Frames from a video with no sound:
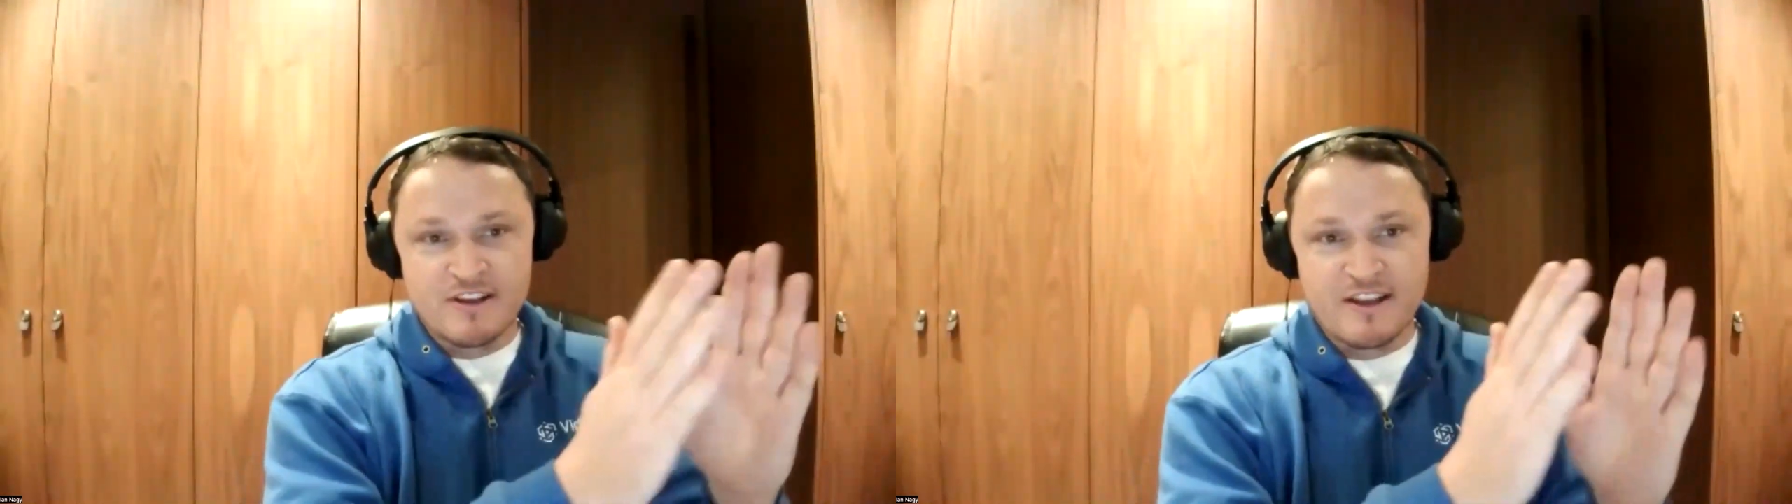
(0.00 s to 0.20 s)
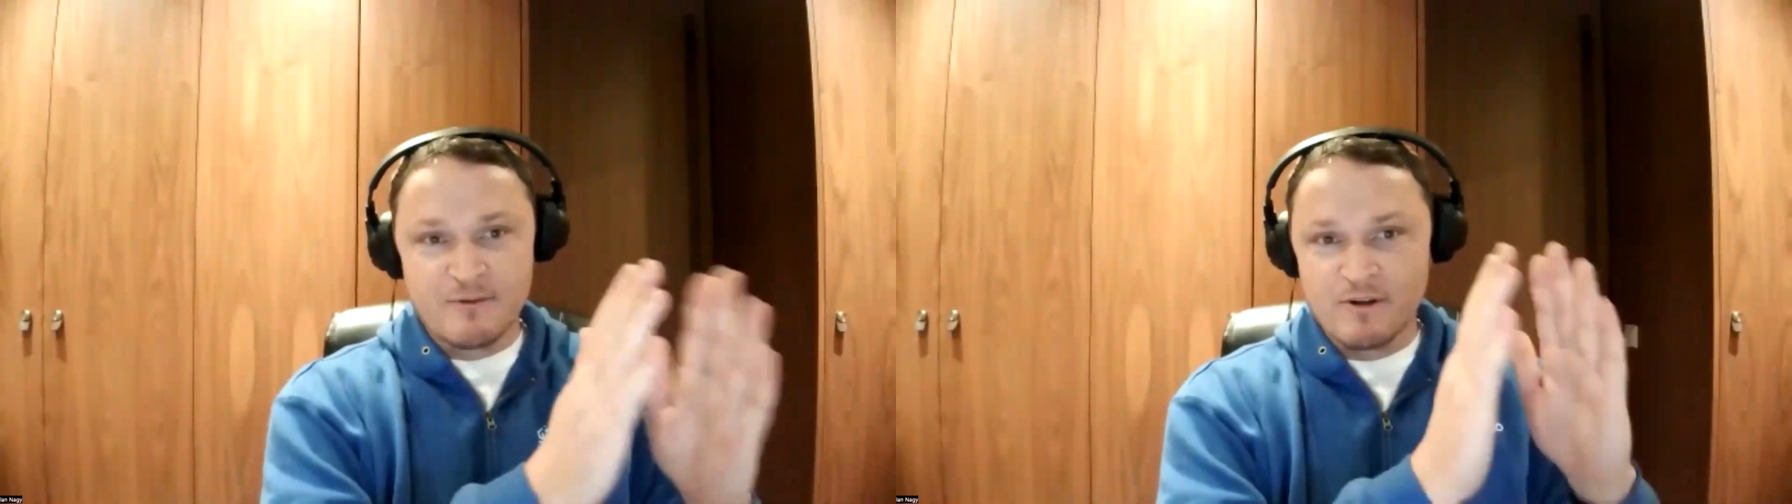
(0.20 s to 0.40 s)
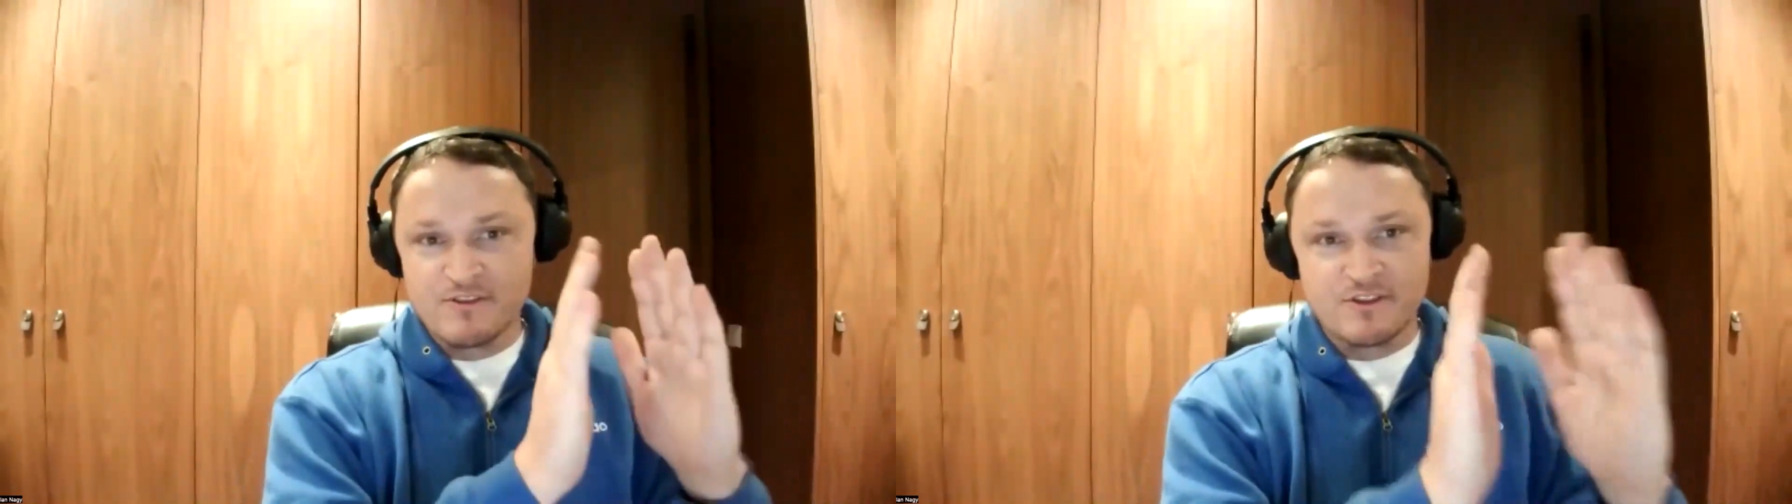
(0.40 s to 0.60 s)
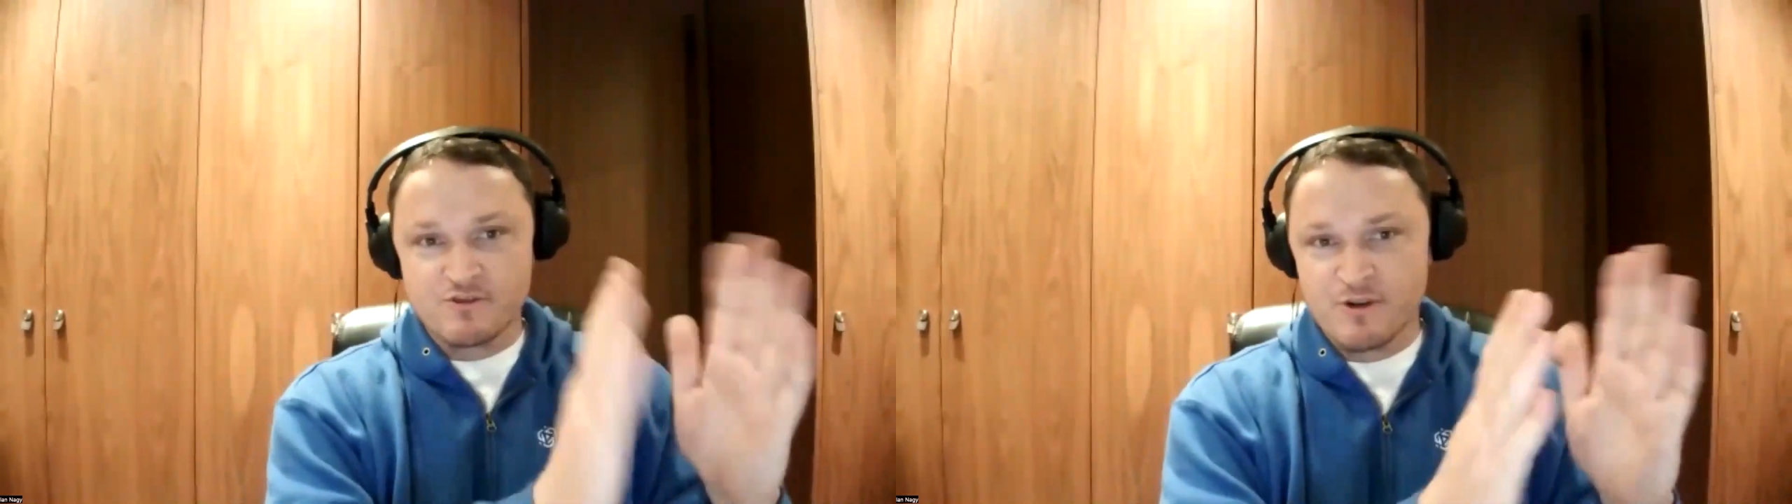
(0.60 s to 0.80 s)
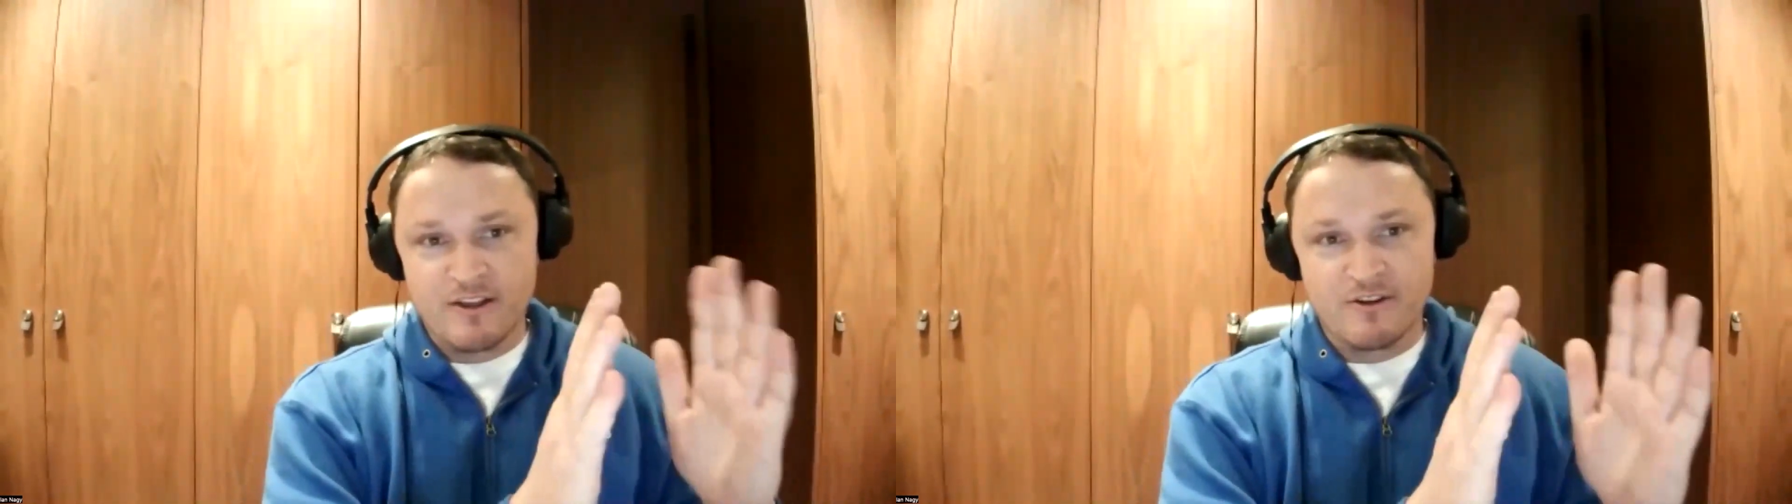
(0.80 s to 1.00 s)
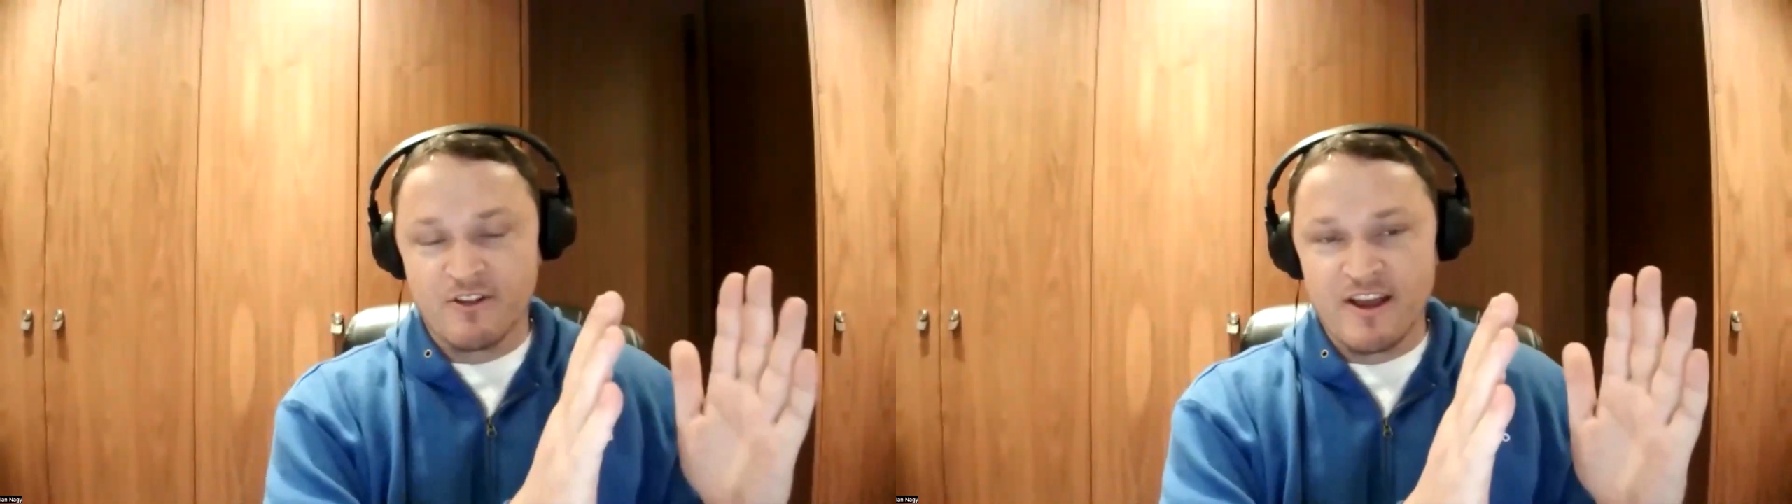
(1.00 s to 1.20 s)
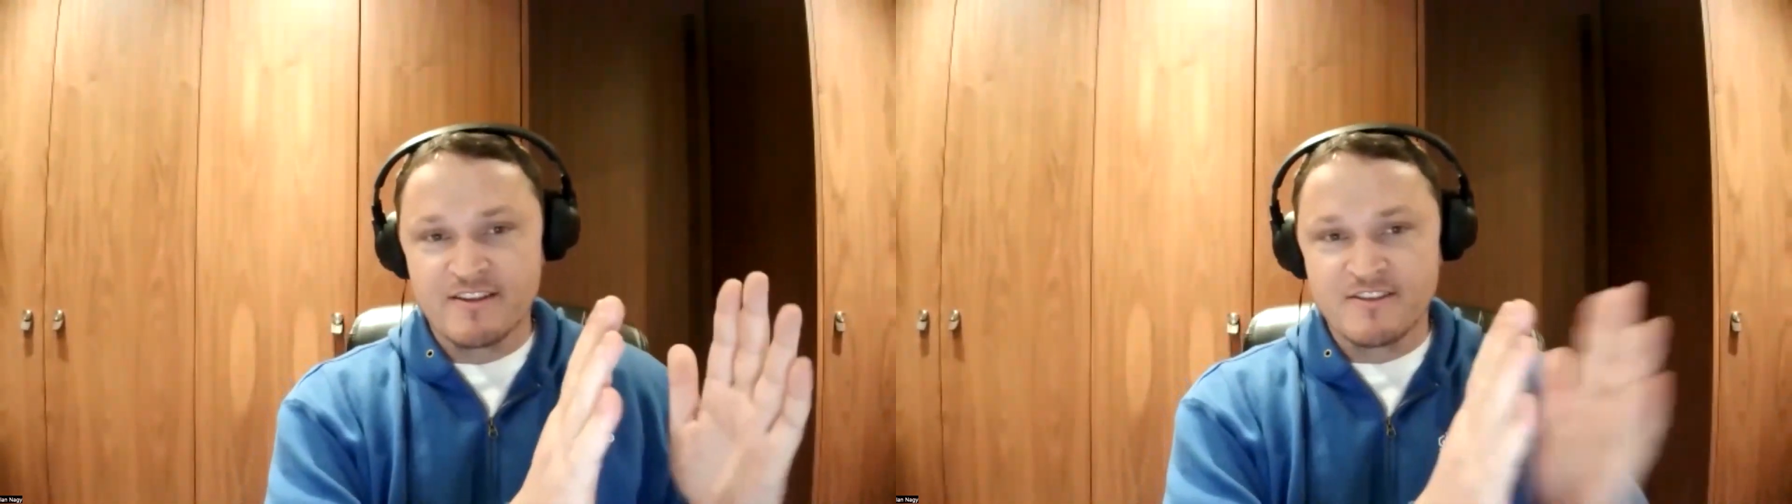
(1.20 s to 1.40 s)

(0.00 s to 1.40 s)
in it and what's the trailer like